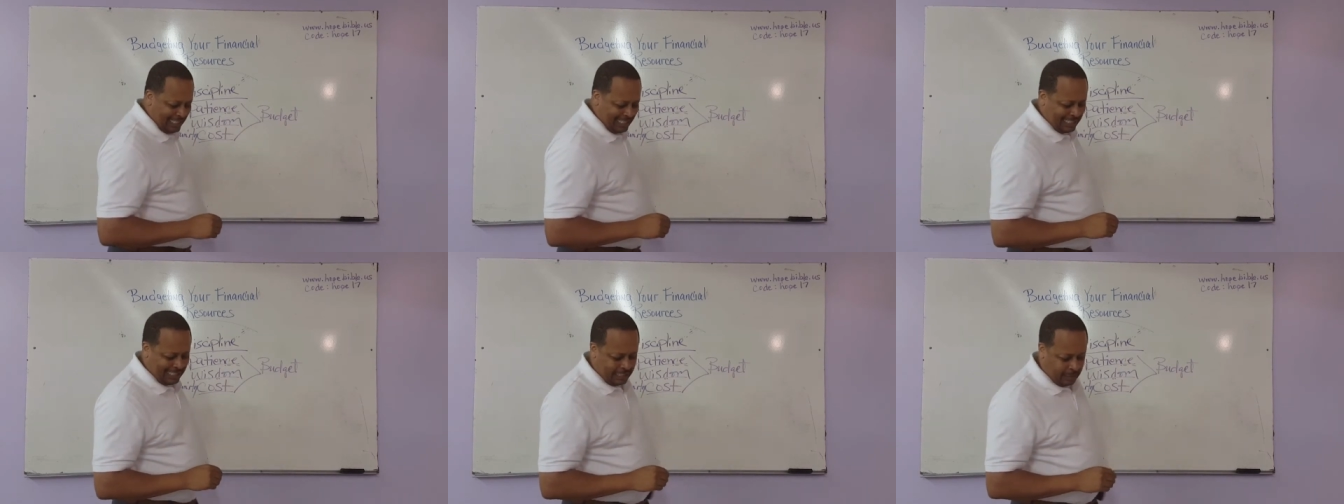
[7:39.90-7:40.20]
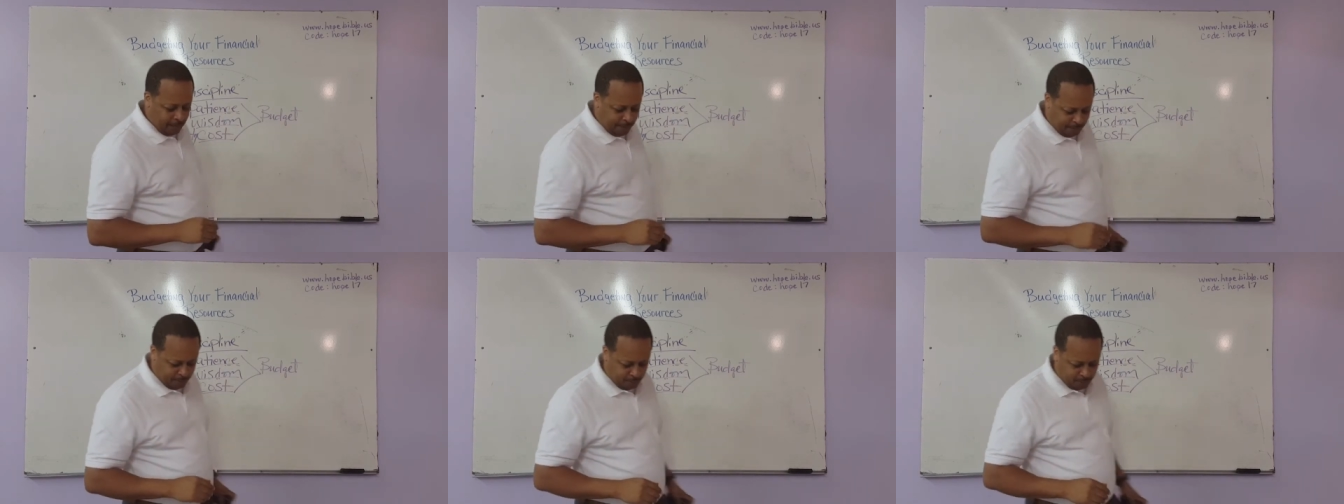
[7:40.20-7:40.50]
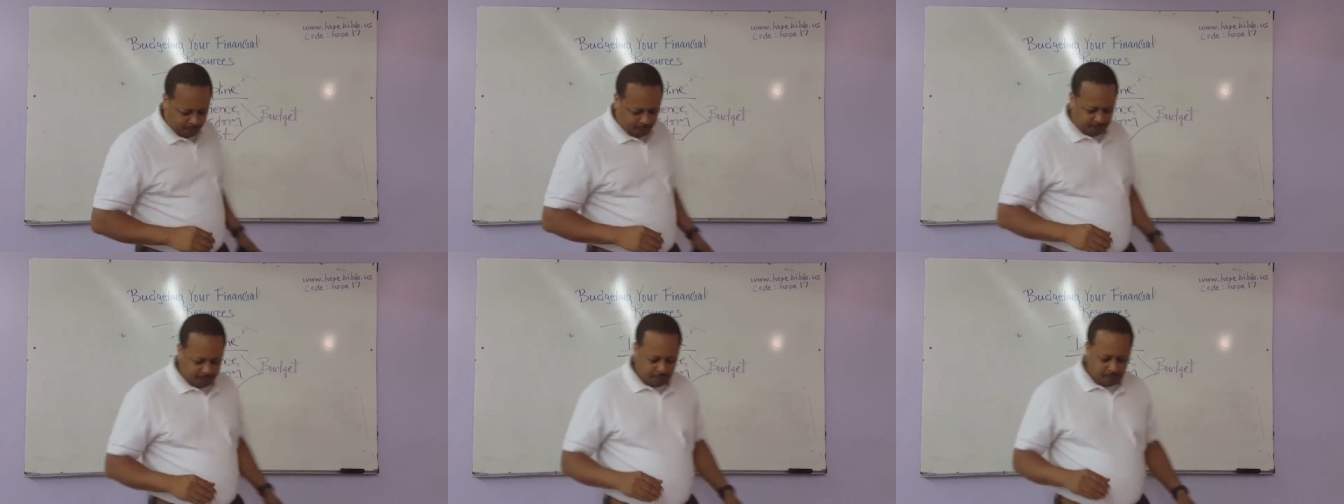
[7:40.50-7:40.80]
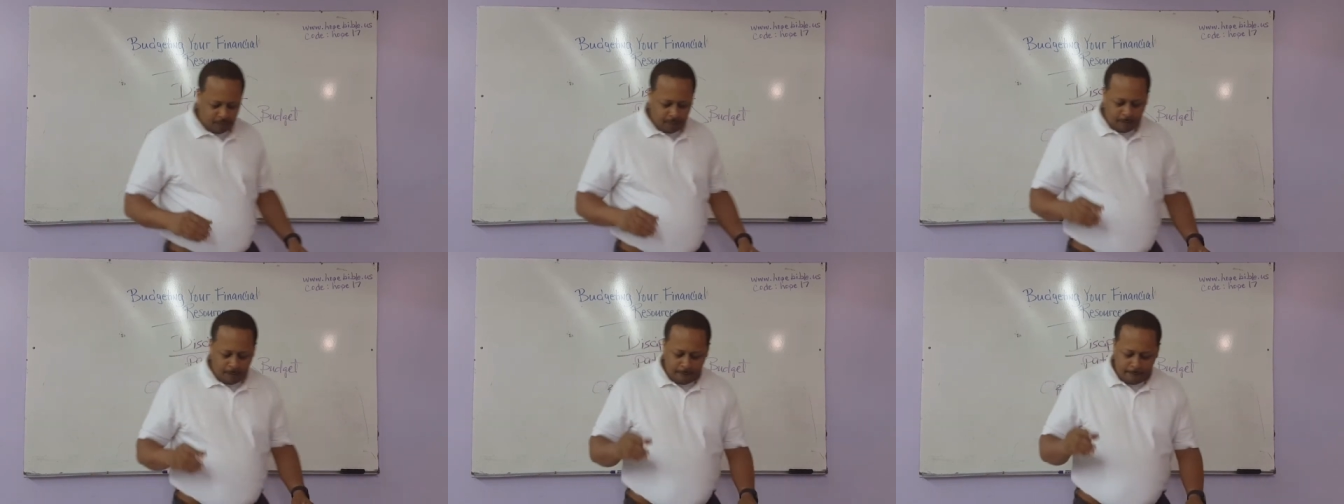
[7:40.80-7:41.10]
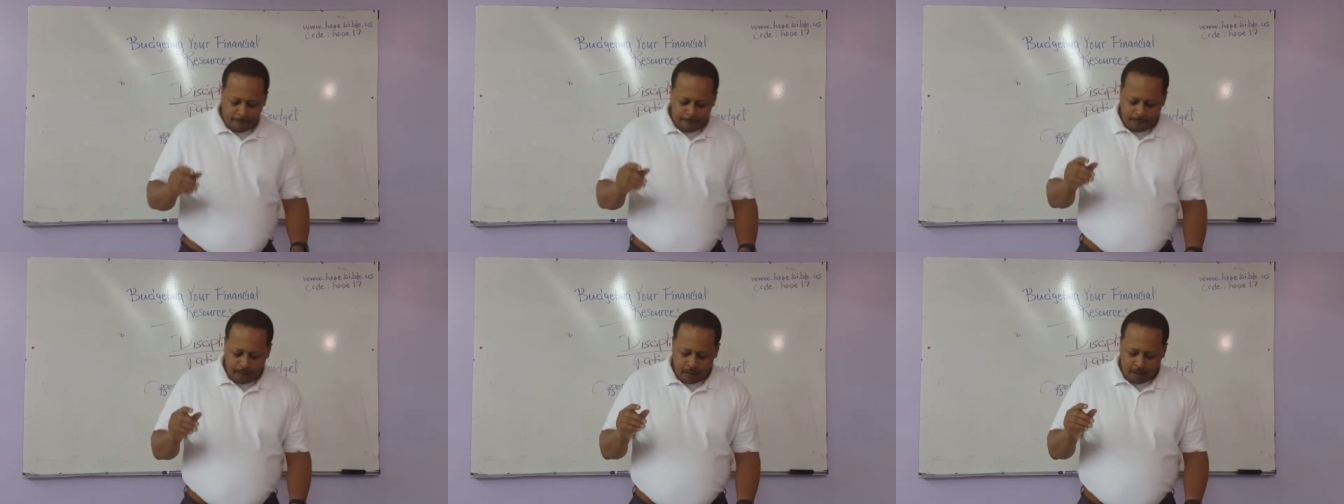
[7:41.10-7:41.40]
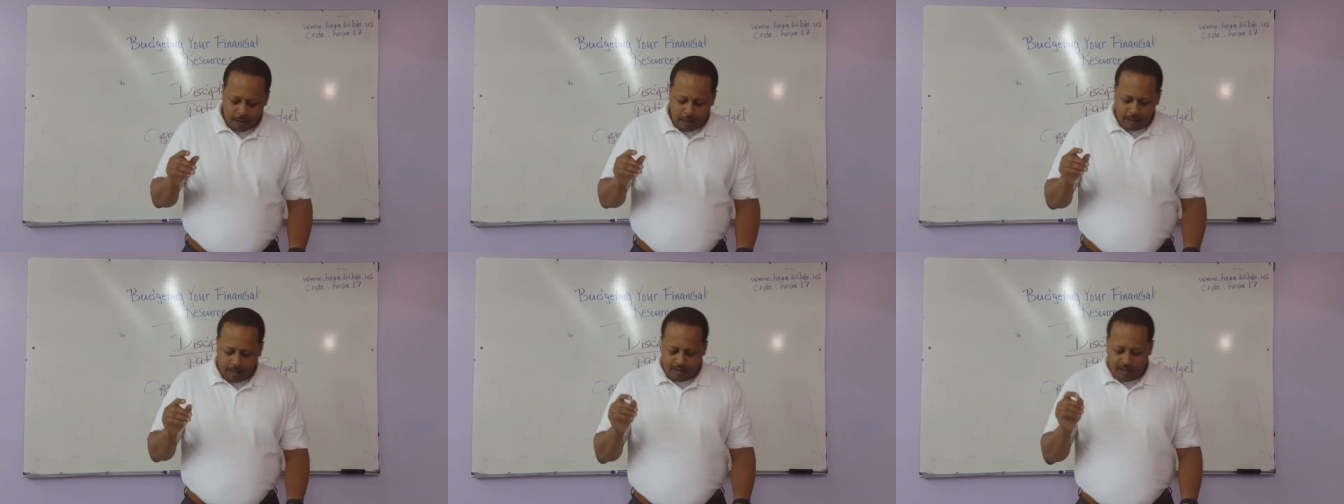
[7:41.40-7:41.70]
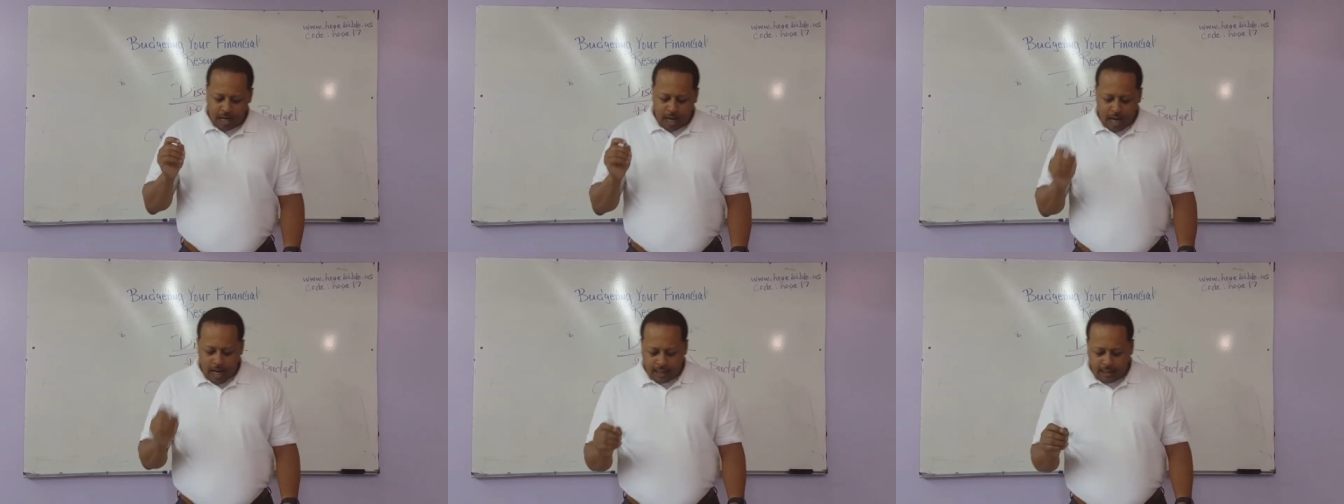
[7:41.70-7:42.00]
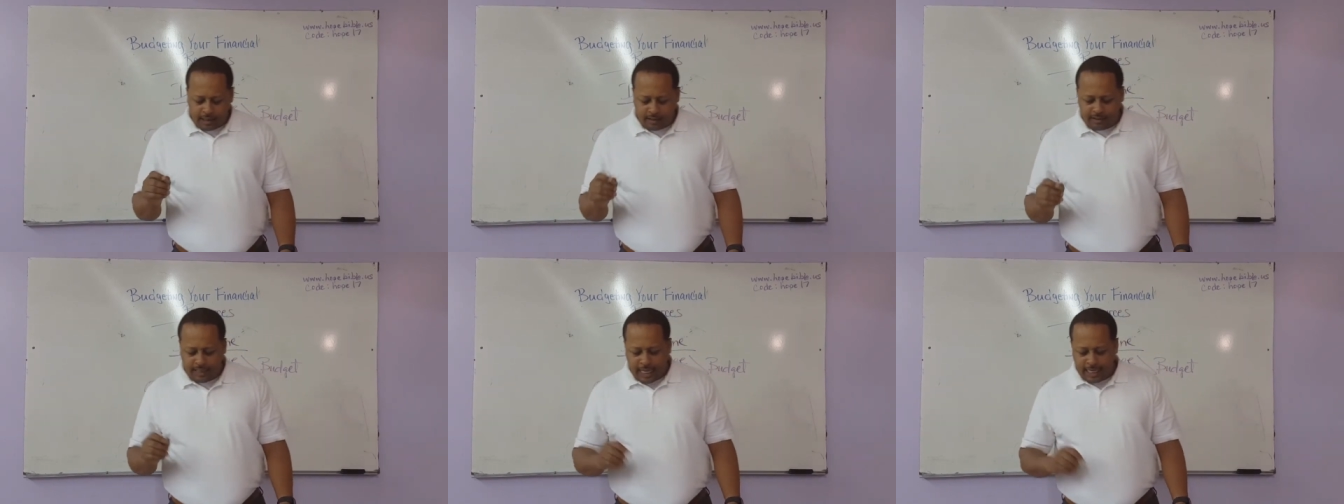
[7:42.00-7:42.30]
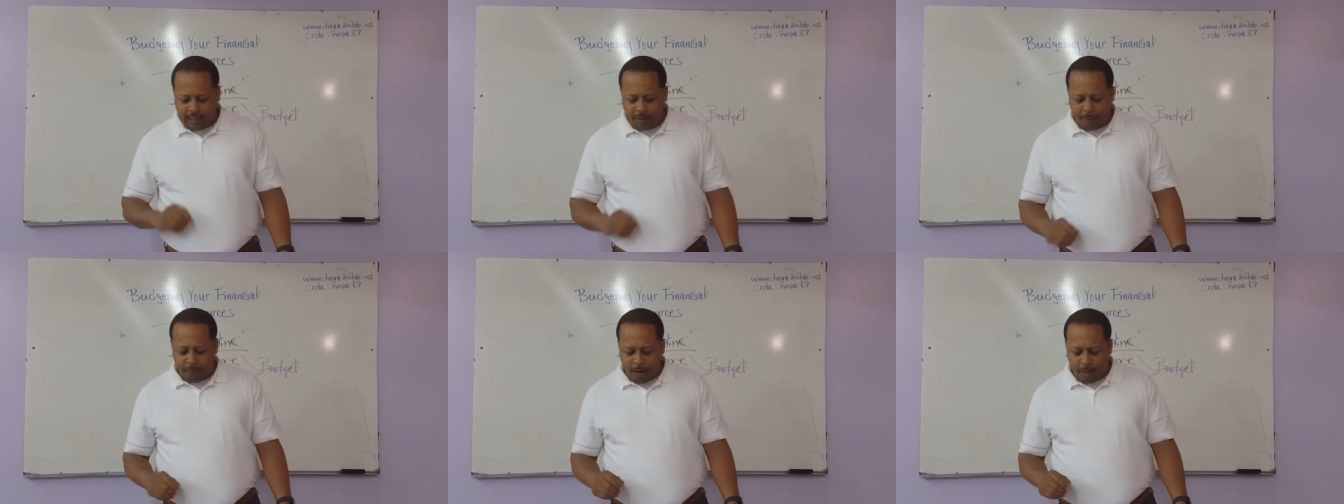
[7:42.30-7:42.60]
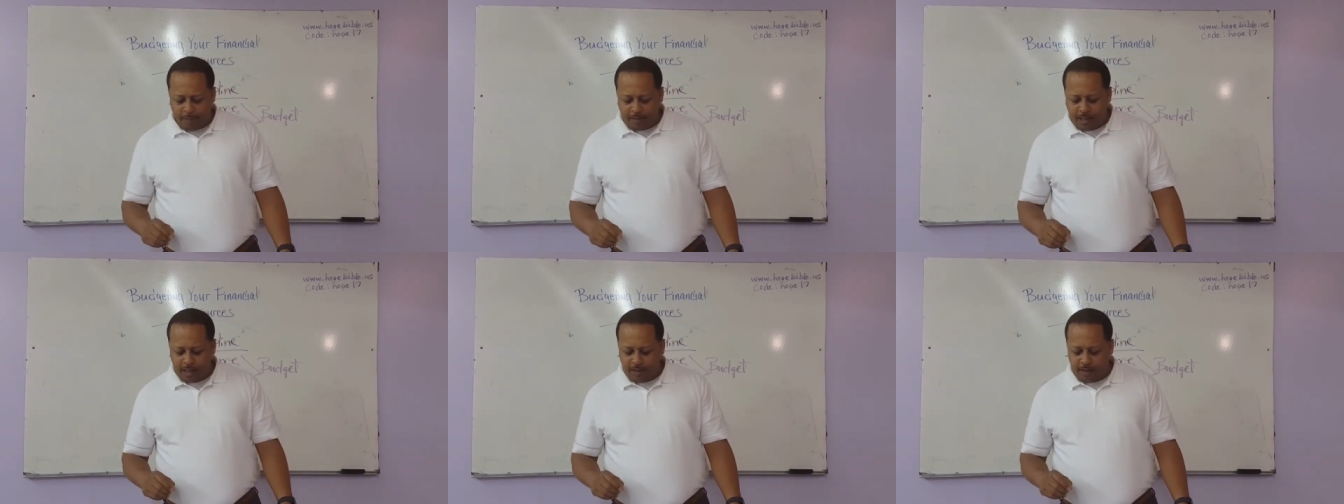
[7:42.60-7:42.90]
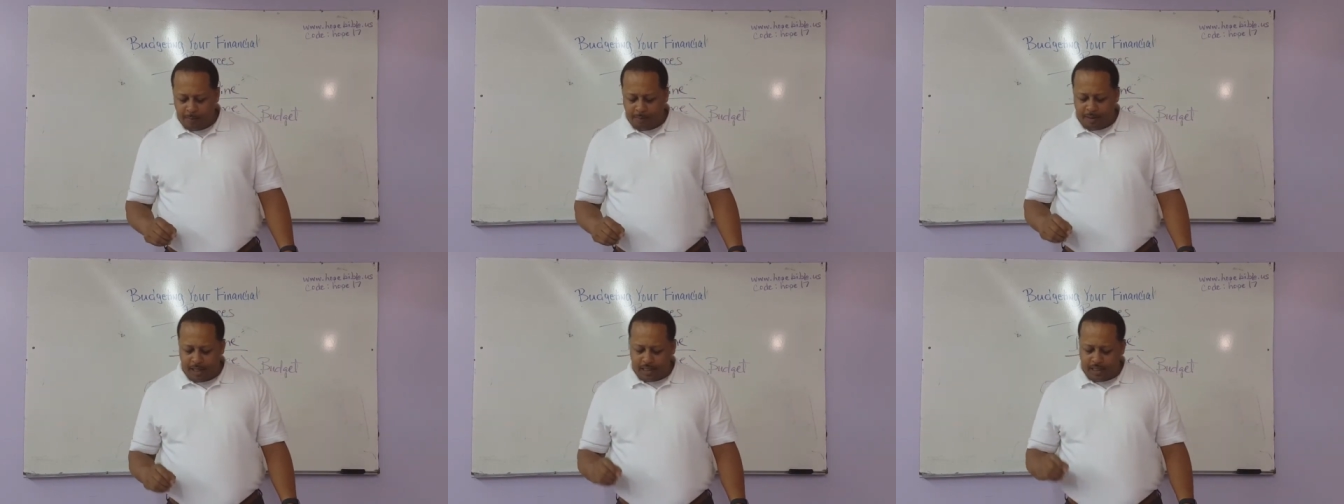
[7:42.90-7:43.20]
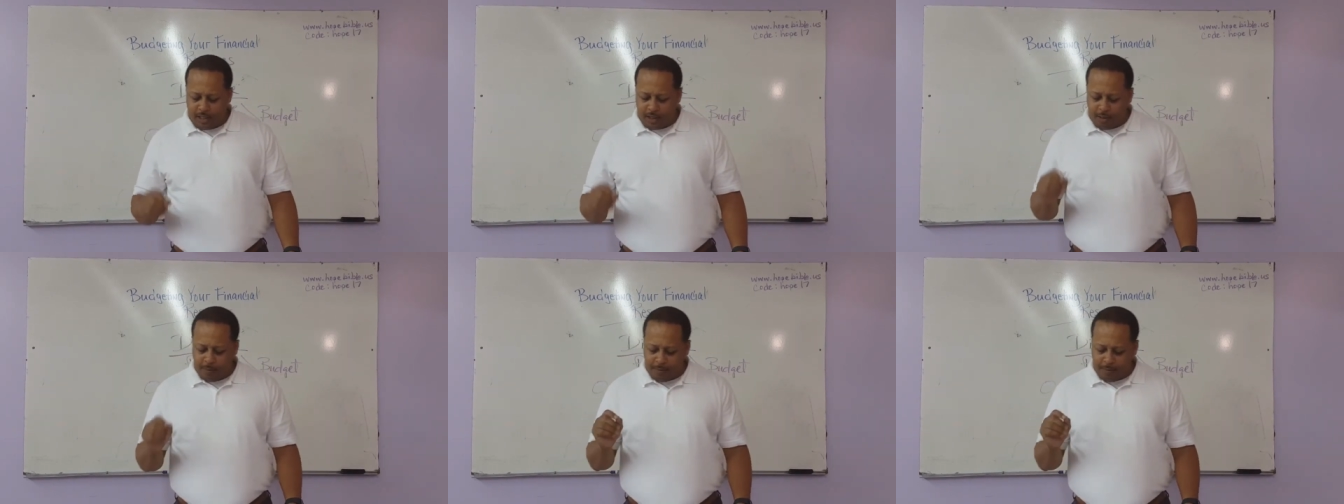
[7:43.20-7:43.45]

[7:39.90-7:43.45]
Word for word: is simple to understand the purpose of the budget,